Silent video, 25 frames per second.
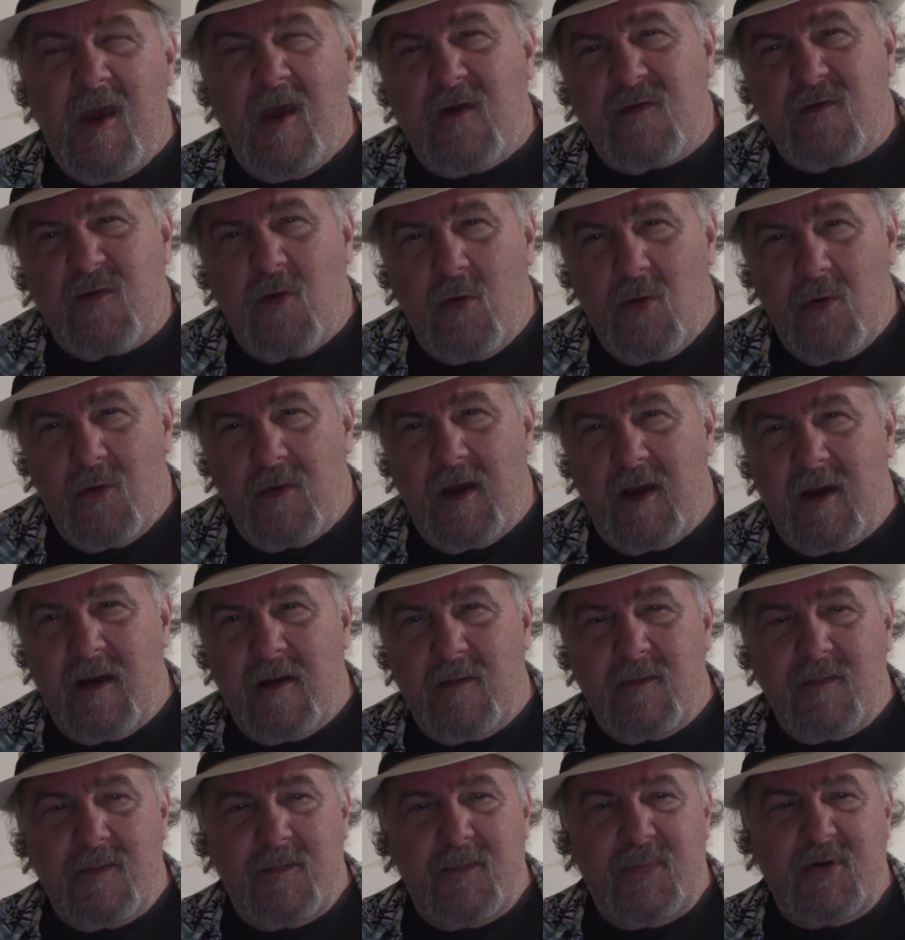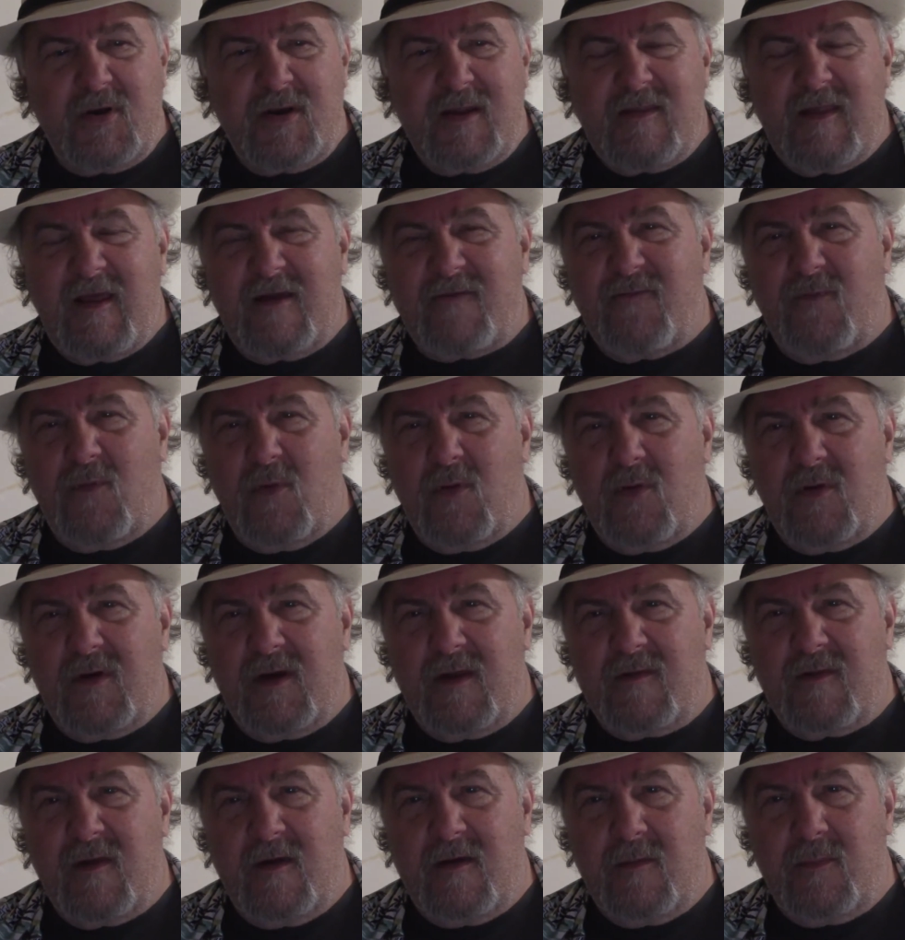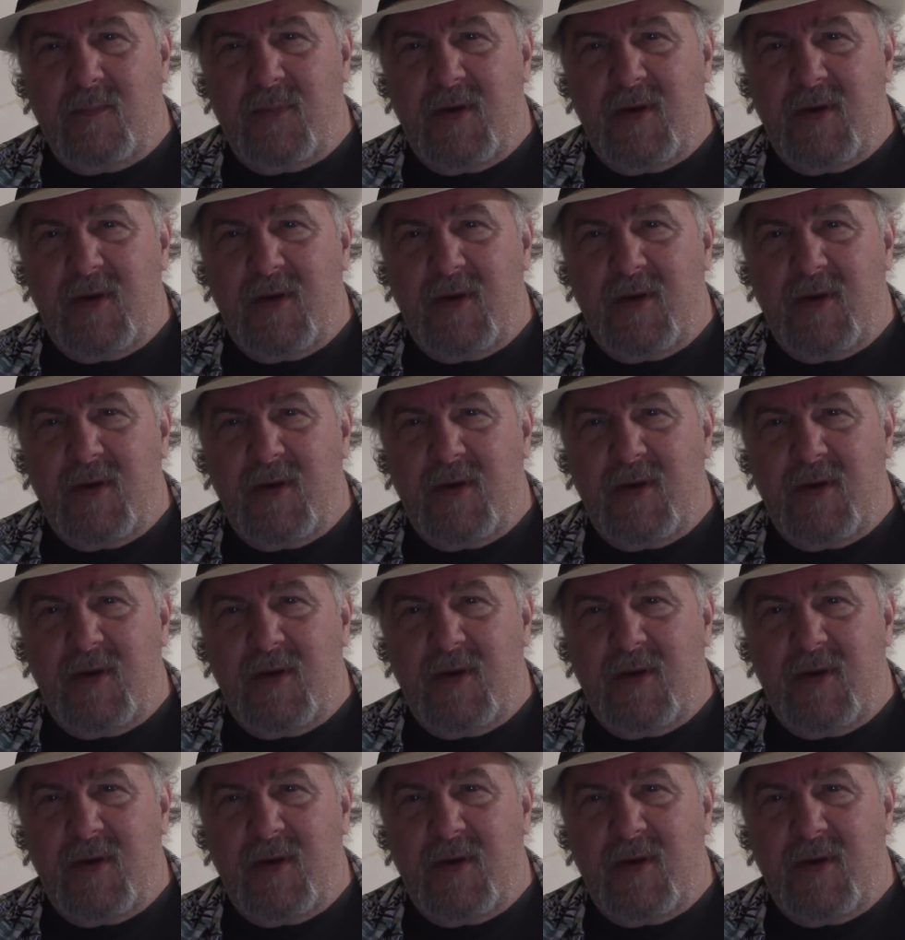So I'm putting that forward as a